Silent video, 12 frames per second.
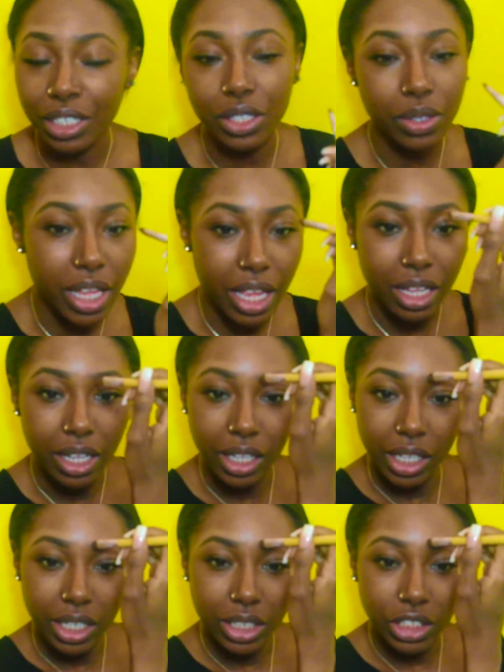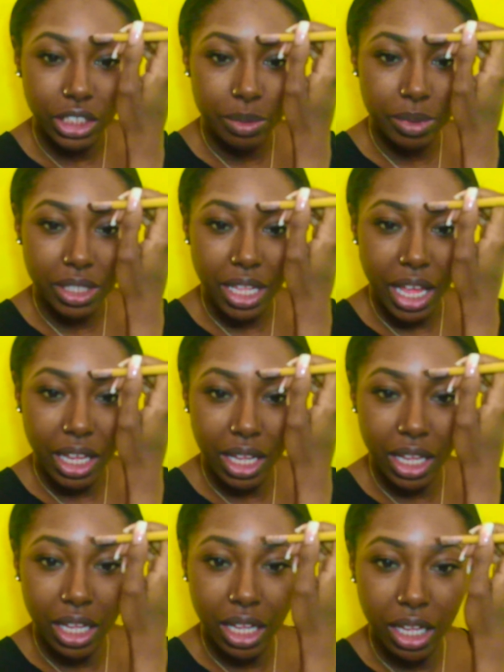So yeah, she was like,
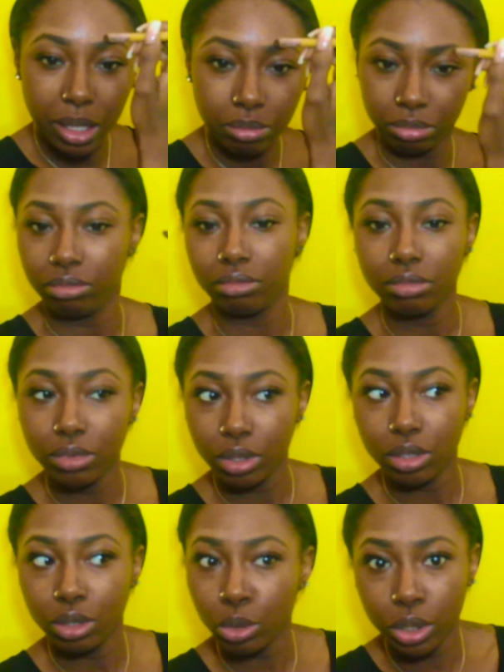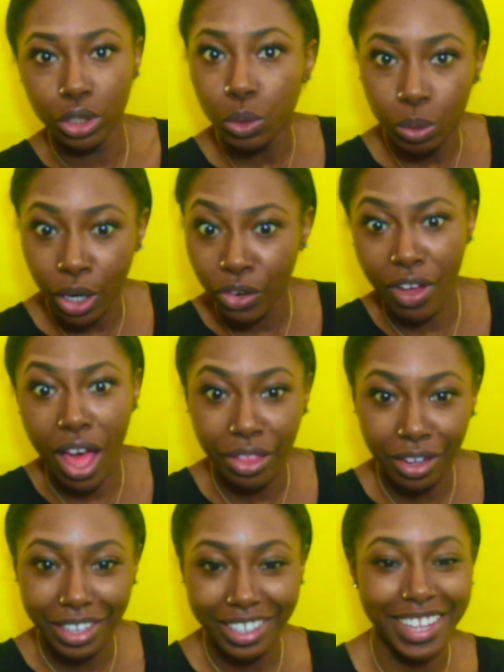who are you? Her
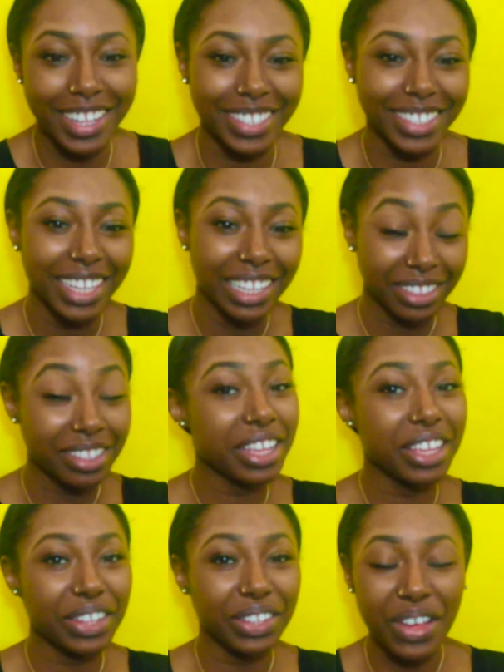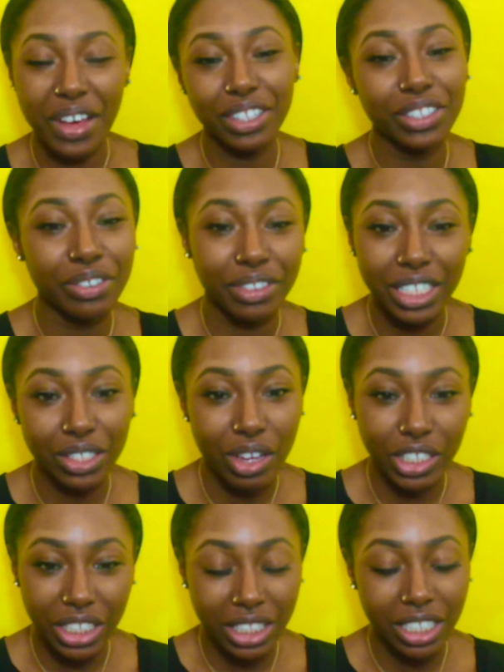father? Because they get along, so they
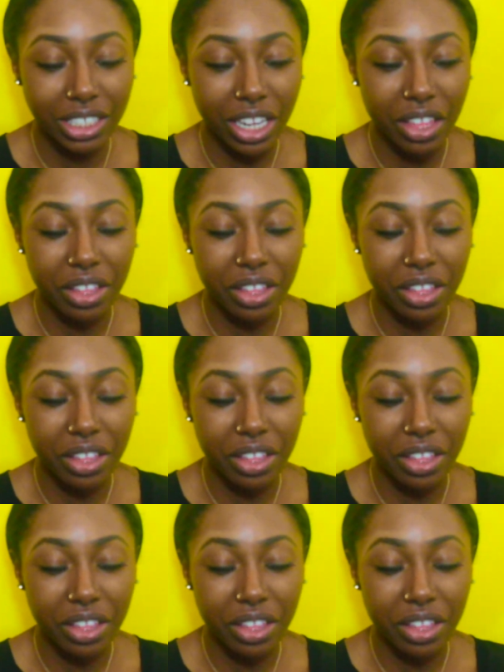talk shit to each